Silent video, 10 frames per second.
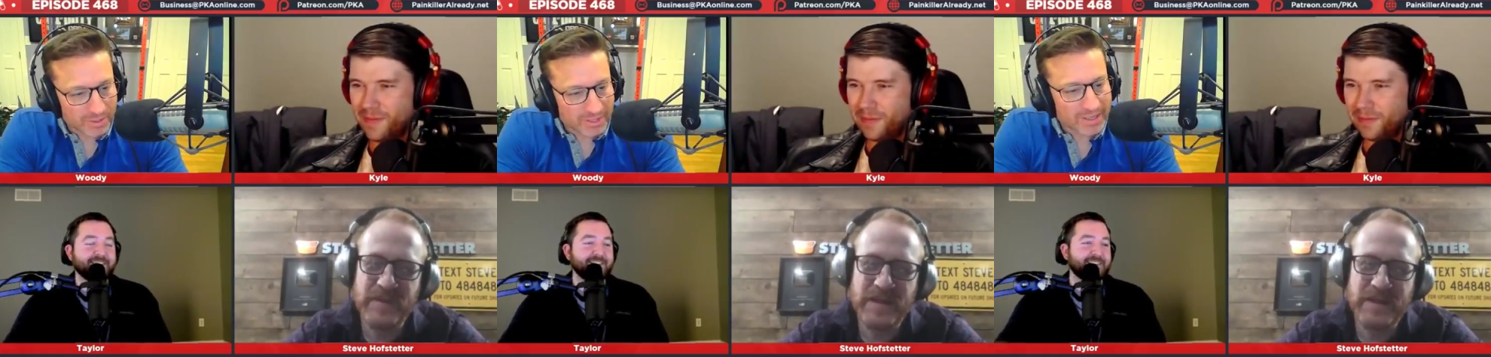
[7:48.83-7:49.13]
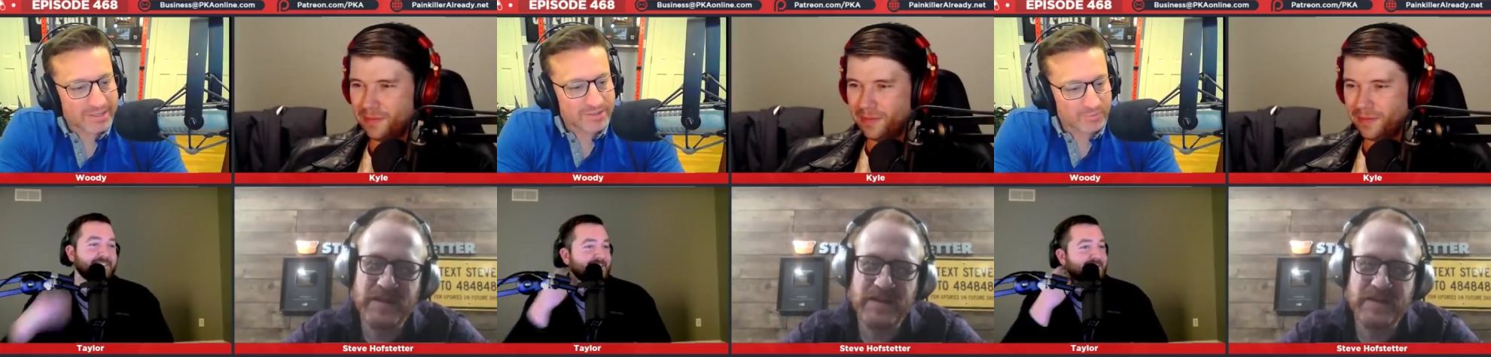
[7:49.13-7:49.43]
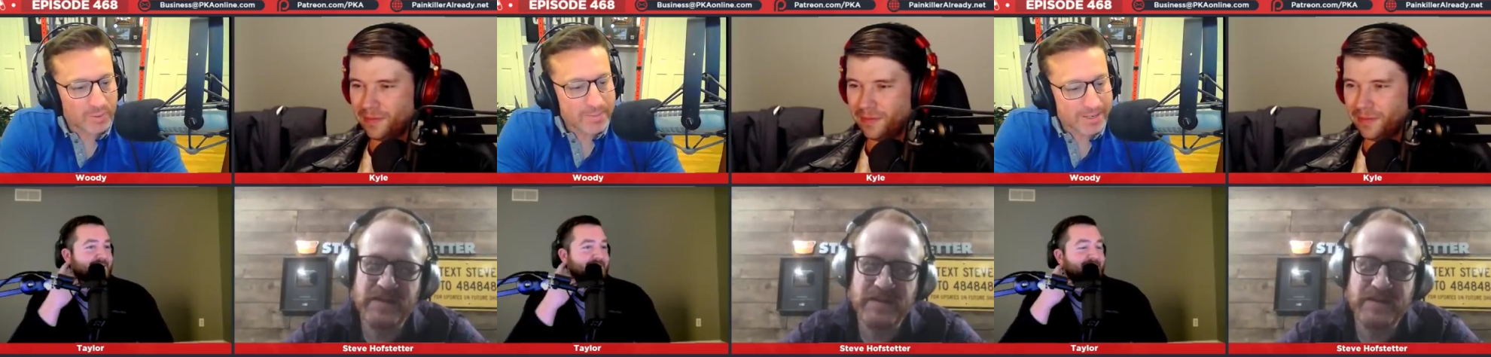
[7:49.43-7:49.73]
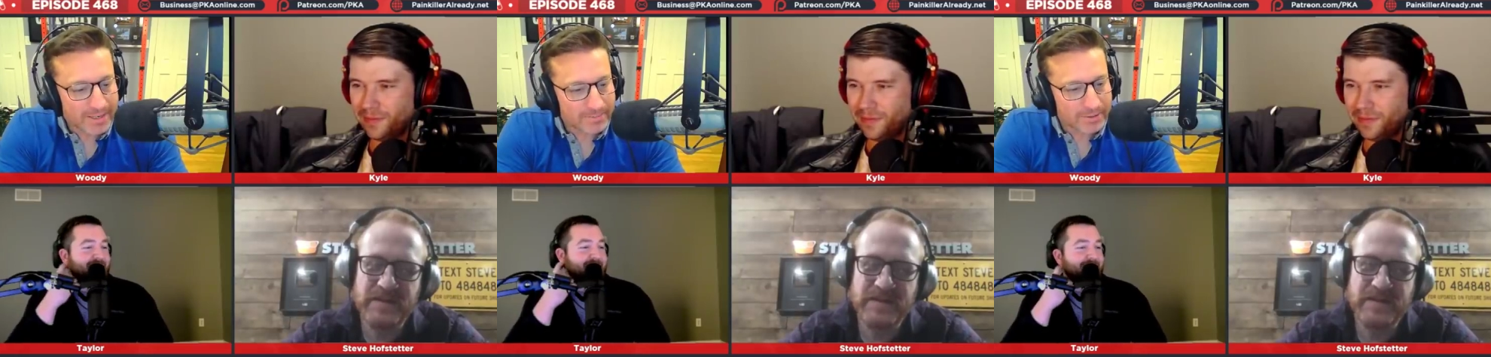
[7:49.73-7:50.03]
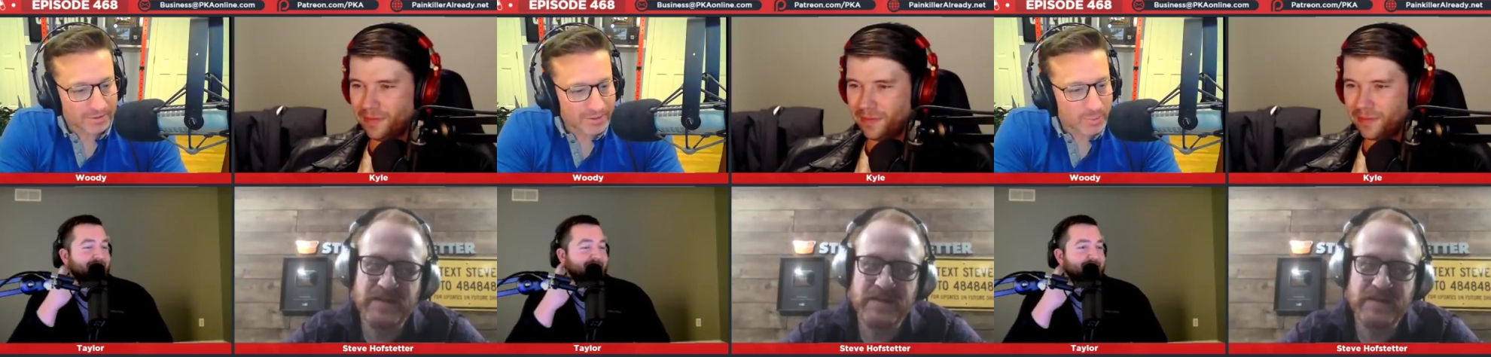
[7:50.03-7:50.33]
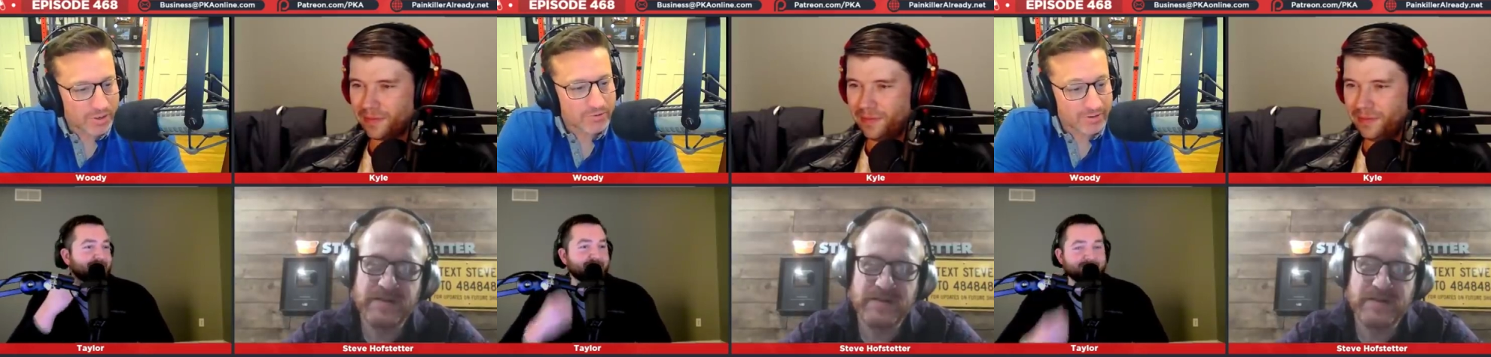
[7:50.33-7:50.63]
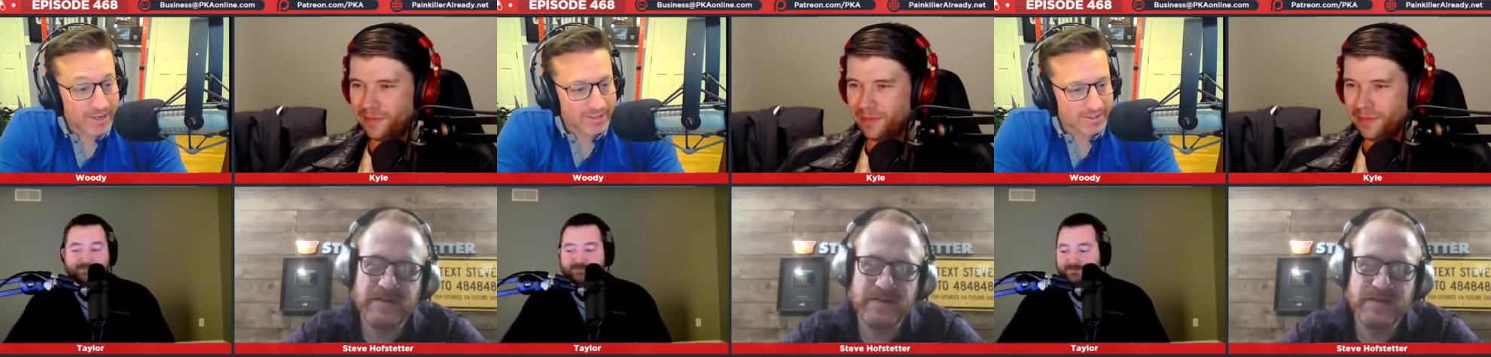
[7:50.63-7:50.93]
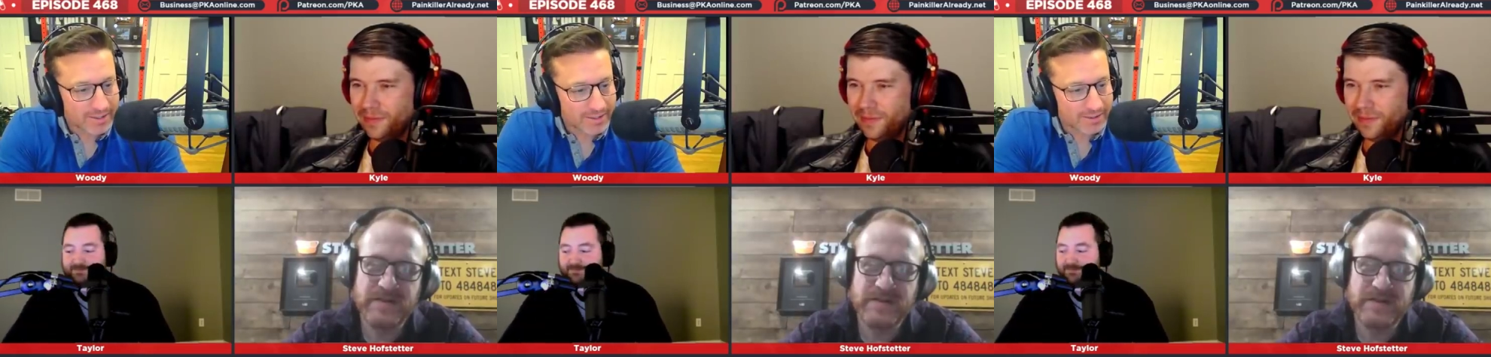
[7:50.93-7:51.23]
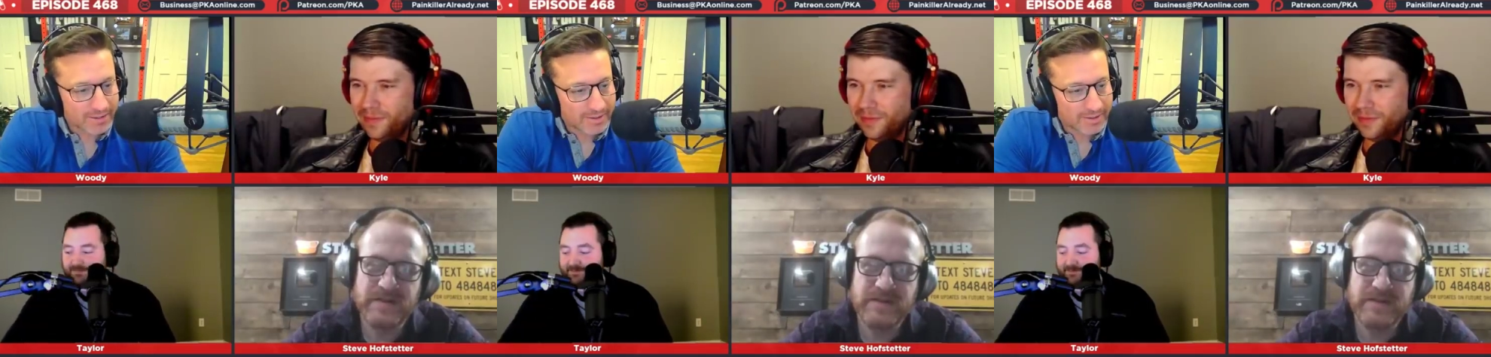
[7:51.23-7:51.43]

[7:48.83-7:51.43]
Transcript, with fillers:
Speaker 1: with lots of women in it, but only one orangutan.